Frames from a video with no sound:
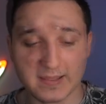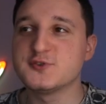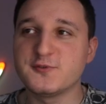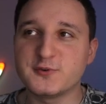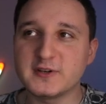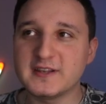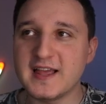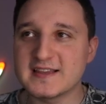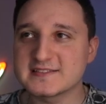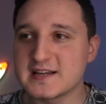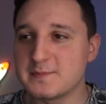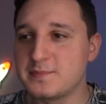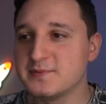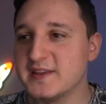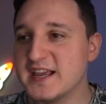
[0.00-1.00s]
So for the last
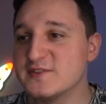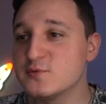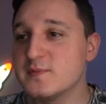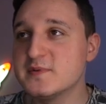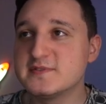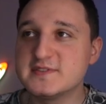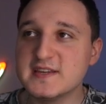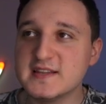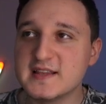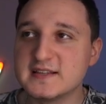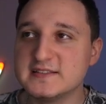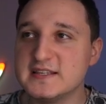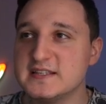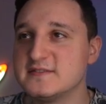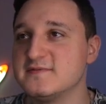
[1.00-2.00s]
couple of days we've been seeing
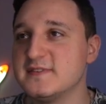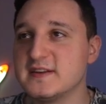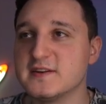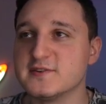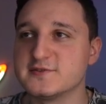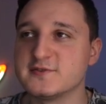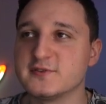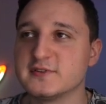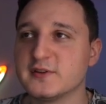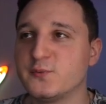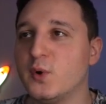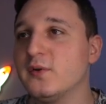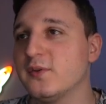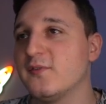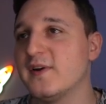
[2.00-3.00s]
like these videos. So the
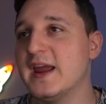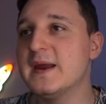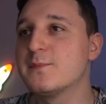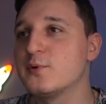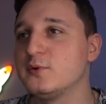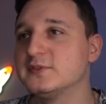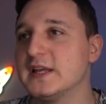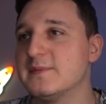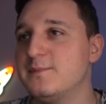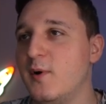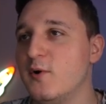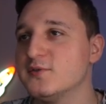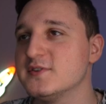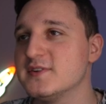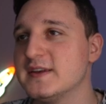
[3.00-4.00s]
12th of April they
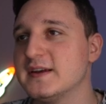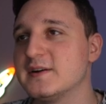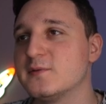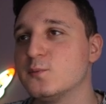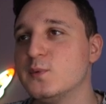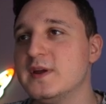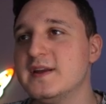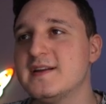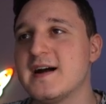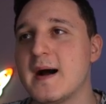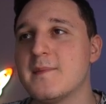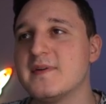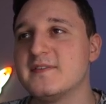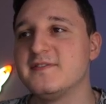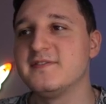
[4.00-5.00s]
posted here, "We
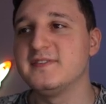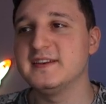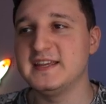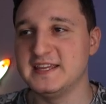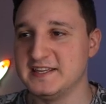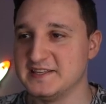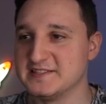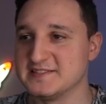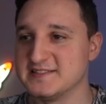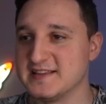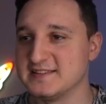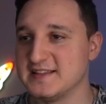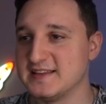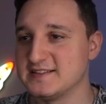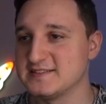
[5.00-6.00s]
come in fleas,"
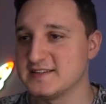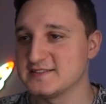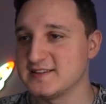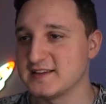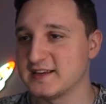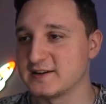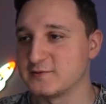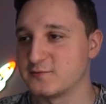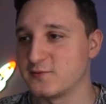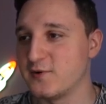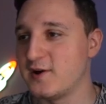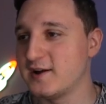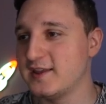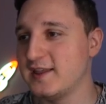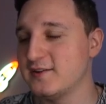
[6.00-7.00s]
and then just like a
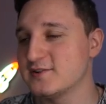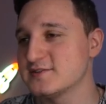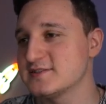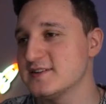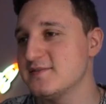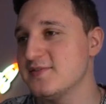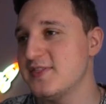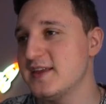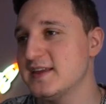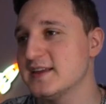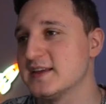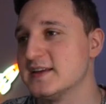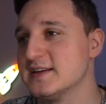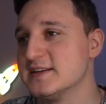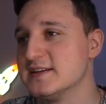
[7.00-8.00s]
rocket or something.
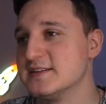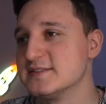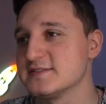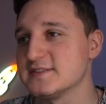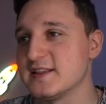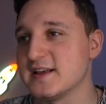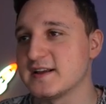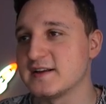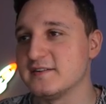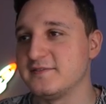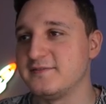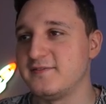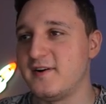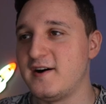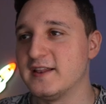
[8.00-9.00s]
So like a
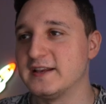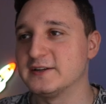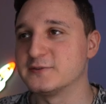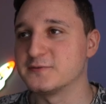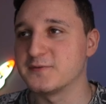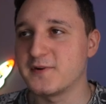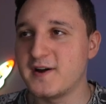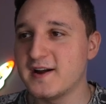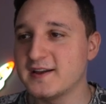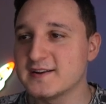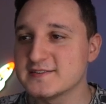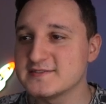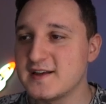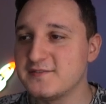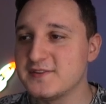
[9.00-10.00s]
falling rocket or
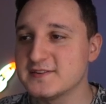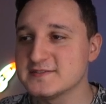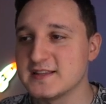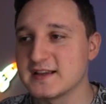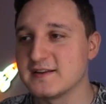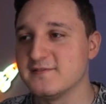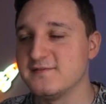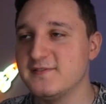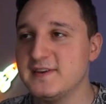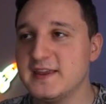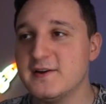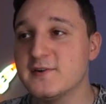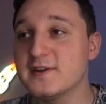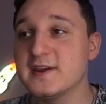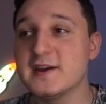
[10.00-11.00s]
something, like a
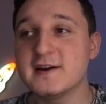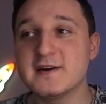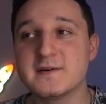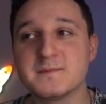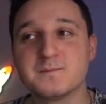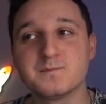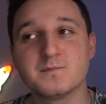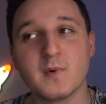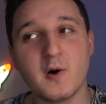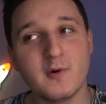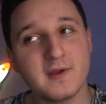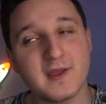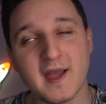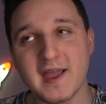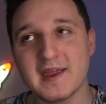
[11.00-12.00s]
video here.
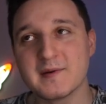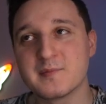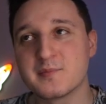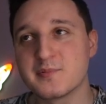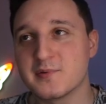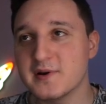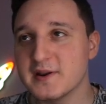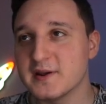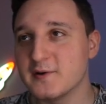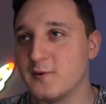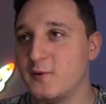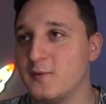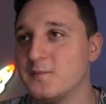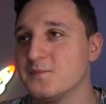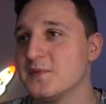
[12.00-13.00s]
Okay, pretty
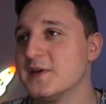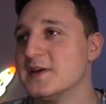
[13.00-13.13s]
cool.